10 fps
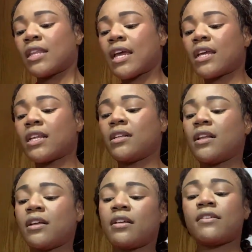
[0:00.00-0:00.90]
They
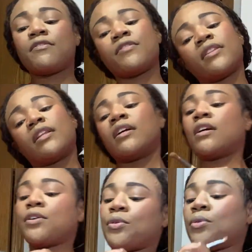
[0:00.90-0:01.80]
in love with the
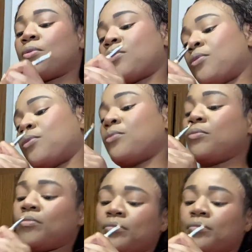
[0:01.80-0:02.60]
cocoa.